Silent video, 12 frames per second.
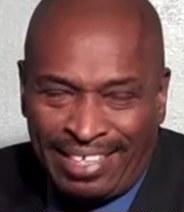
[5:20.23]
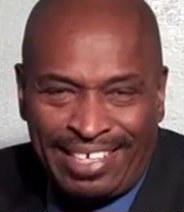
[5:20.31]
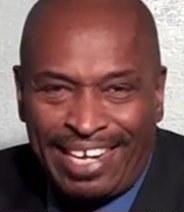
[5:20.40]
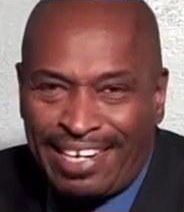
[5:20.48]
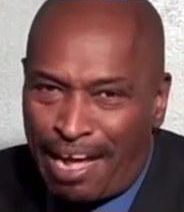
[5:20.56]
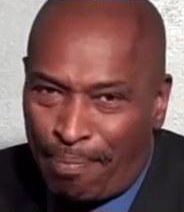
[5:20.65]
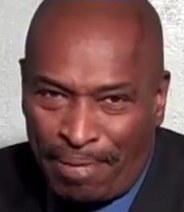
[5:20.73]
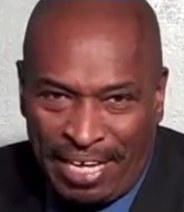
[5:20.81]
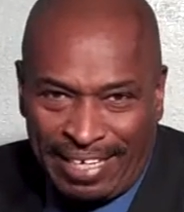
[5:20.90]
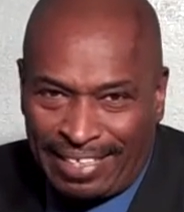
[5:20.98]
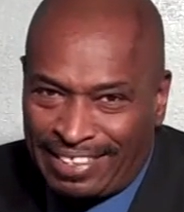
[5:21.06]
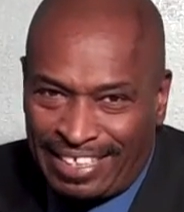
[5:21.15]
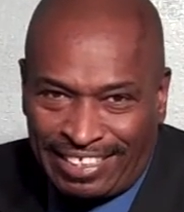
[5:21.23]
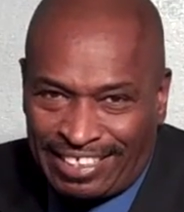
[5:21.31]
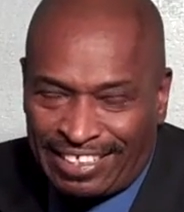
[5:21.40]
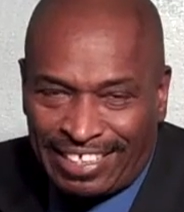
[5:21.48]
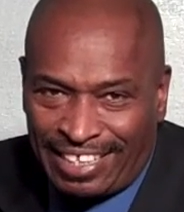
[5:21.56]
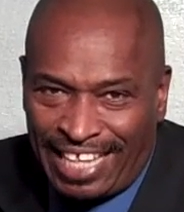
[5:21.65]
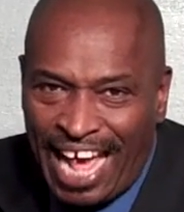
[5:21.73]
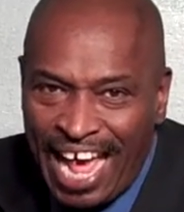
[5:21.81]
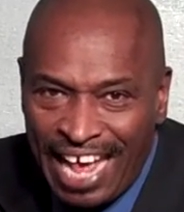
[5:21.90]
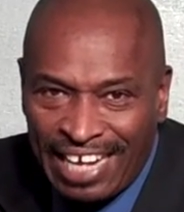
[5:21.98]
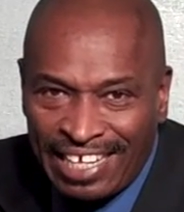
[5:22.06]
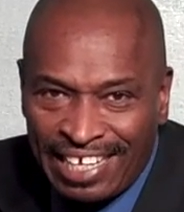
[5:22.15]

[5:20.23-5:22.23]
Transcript: They're not paying attention to that.